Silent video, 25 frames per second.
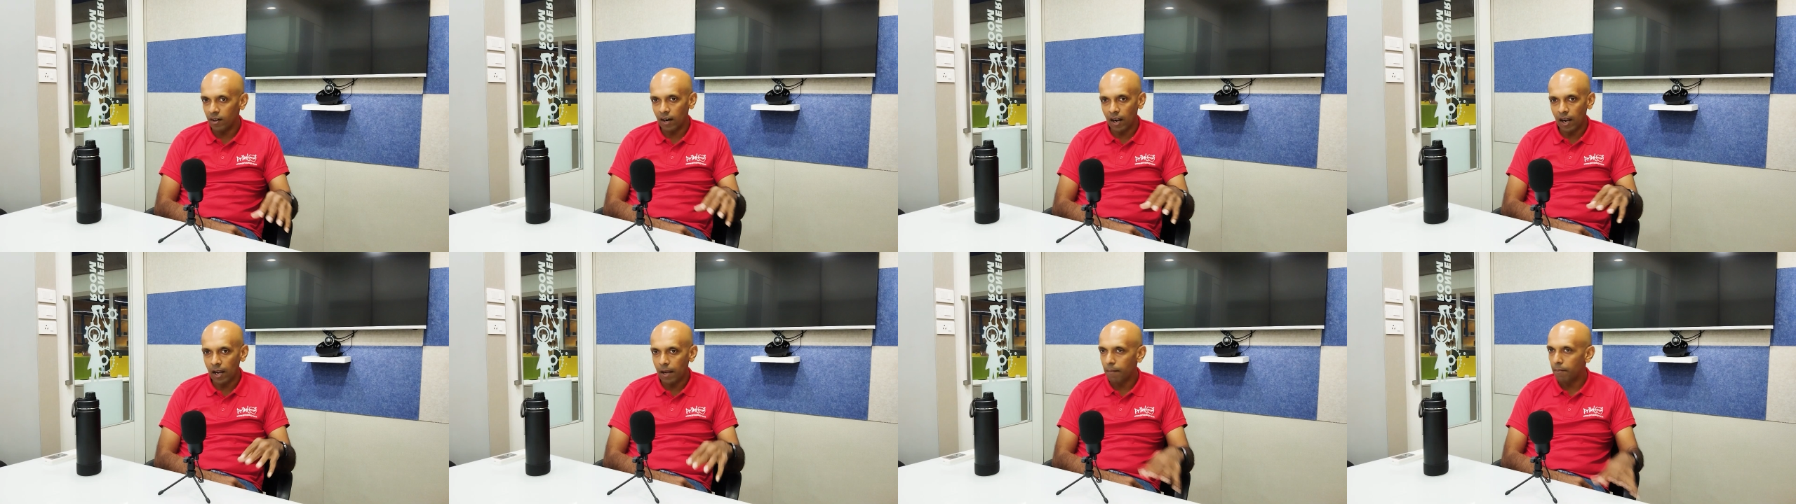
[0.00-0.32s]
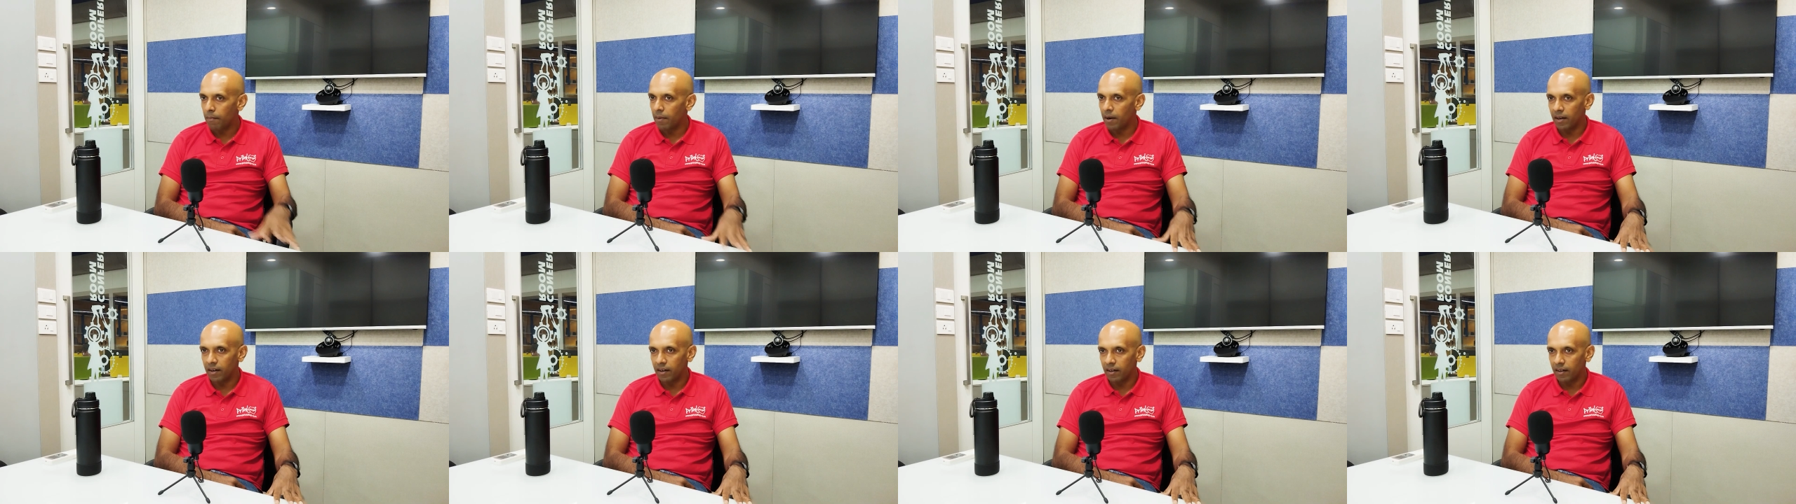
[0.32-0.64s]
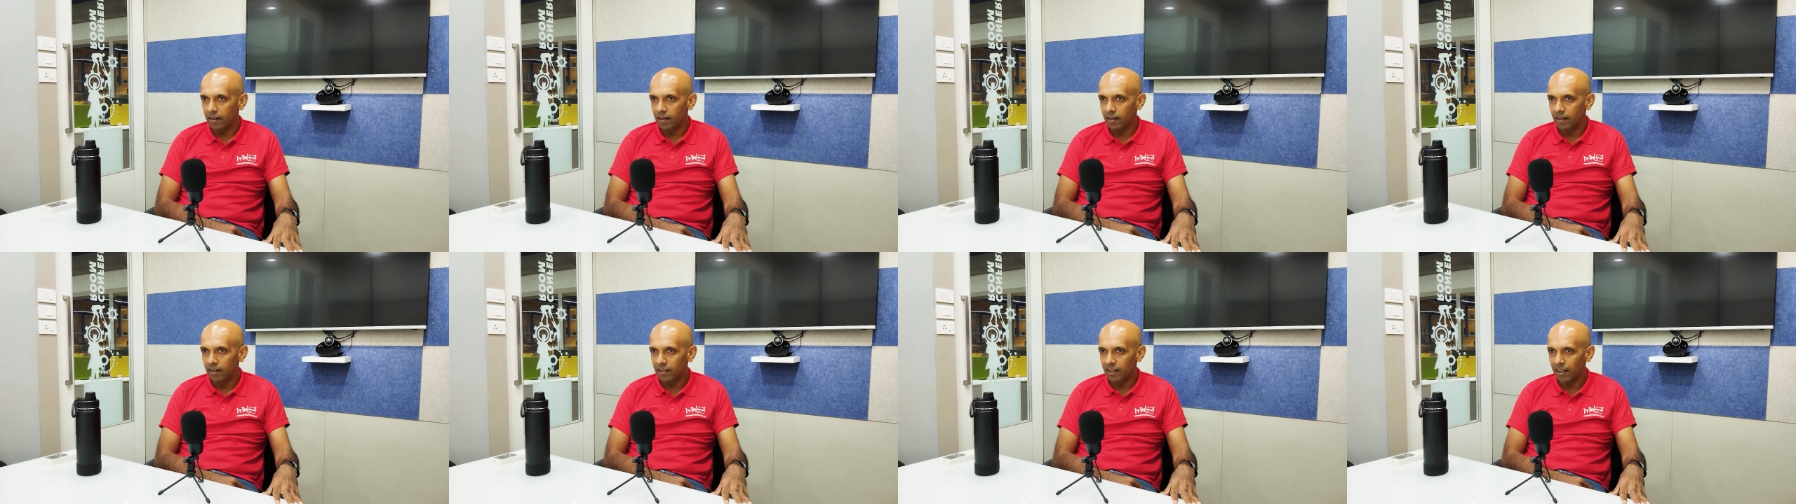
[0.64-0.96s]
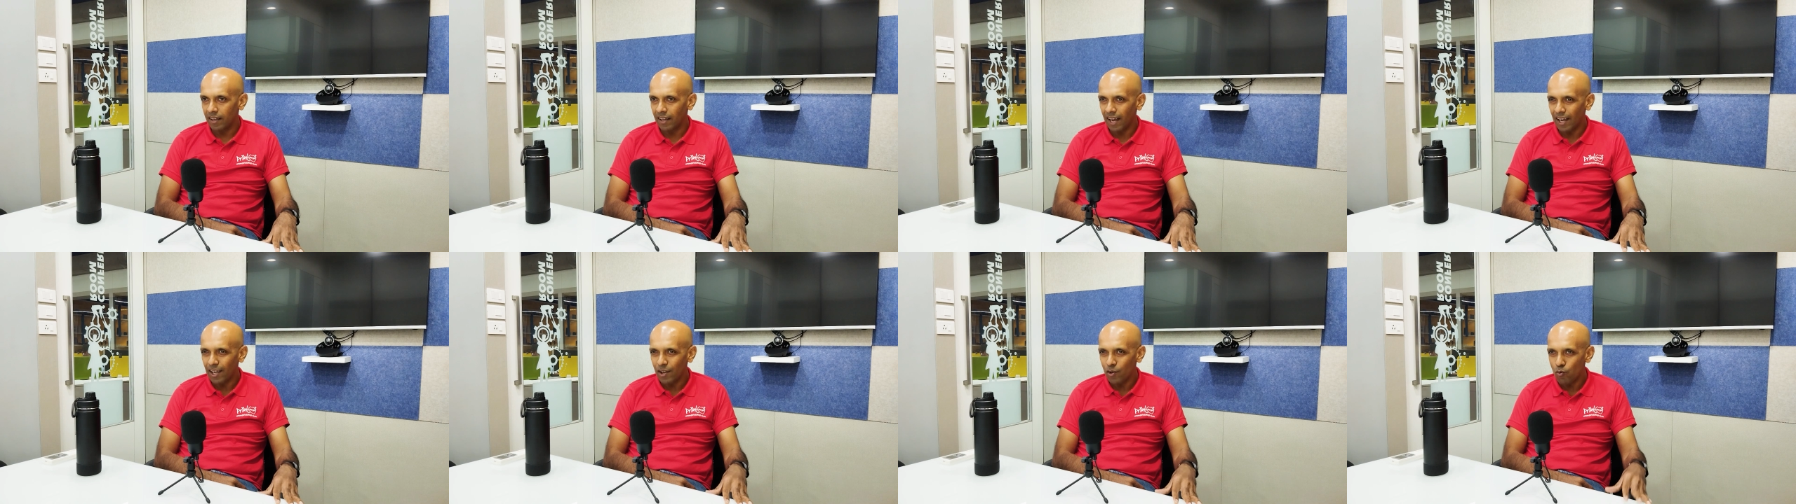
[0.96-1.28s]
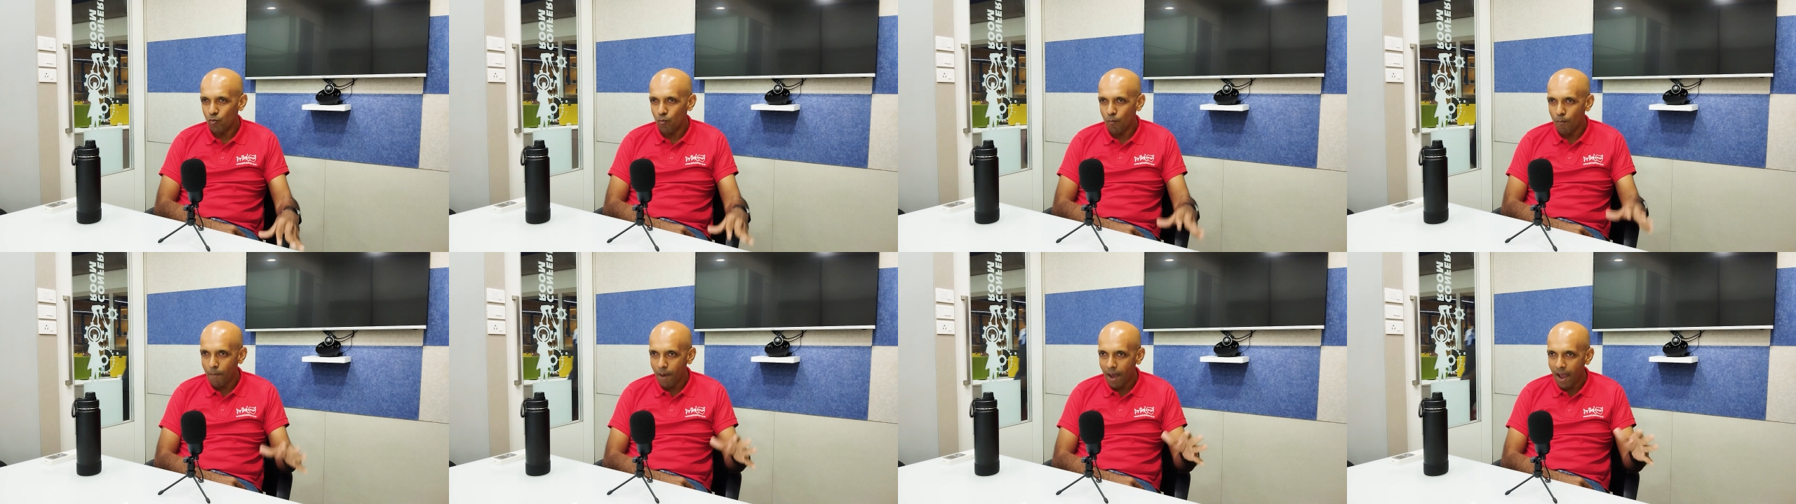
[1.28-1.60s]
I met, he's like, are you
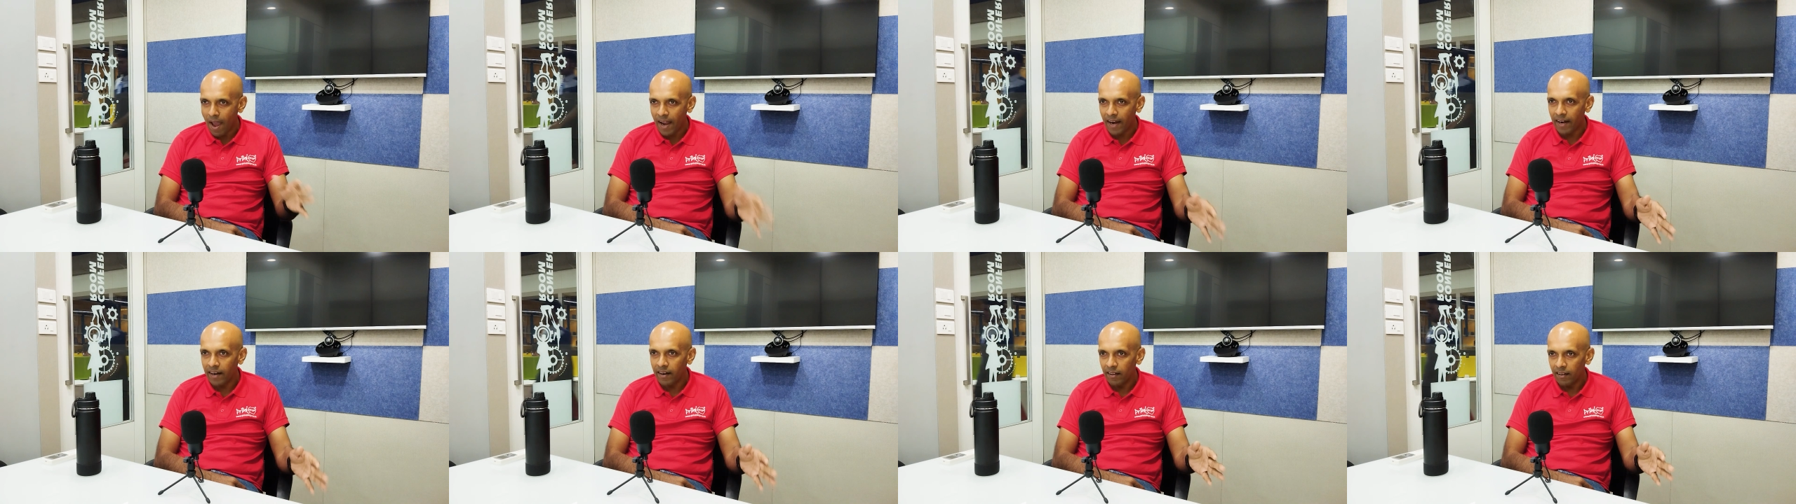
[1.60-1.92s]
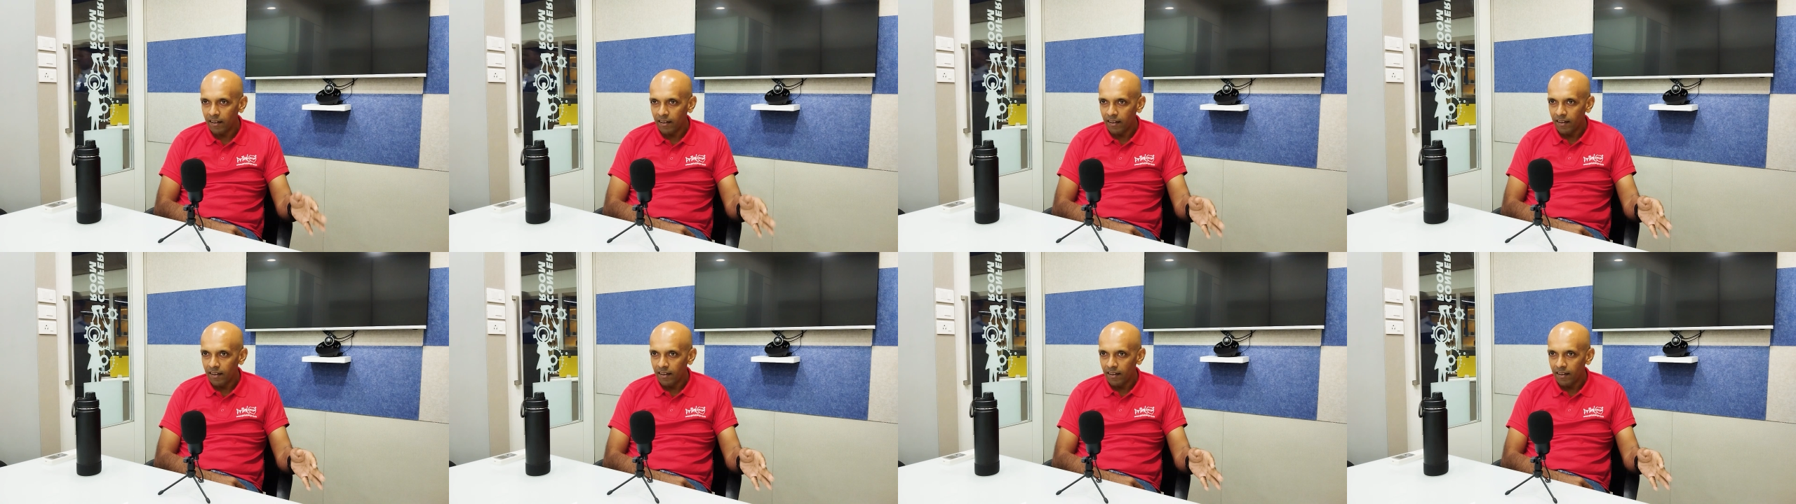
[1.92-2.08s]
mad?